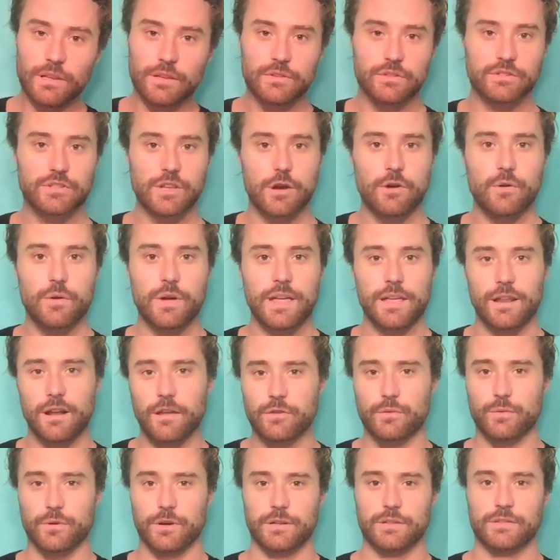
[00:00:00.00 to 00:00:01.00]
So in
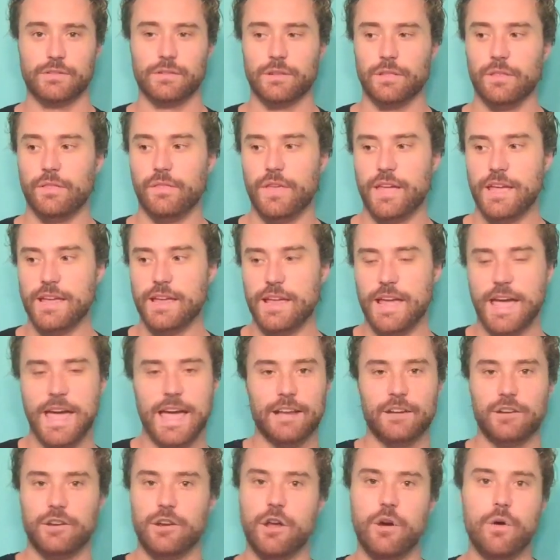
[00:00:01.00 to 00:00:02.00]
other words, they
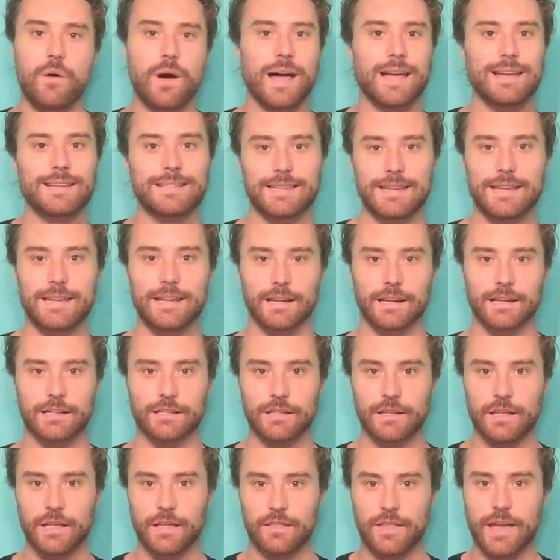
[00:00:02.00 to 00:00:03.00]
had no idea